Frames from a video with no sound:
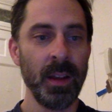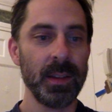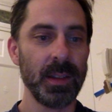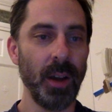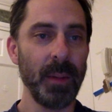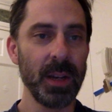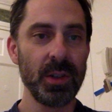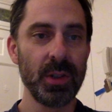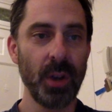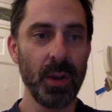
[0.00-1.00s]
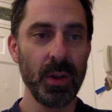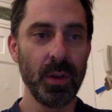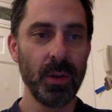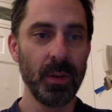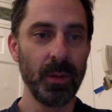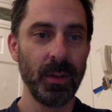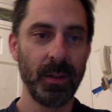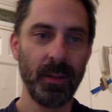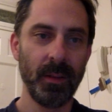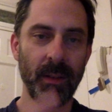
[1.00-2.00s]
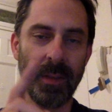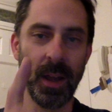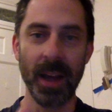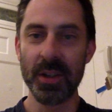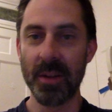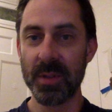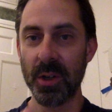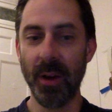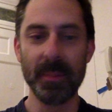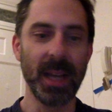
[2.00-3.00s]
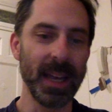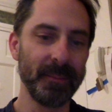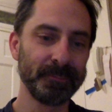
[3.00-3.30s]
So I'm going to show you the iTerm 2 update,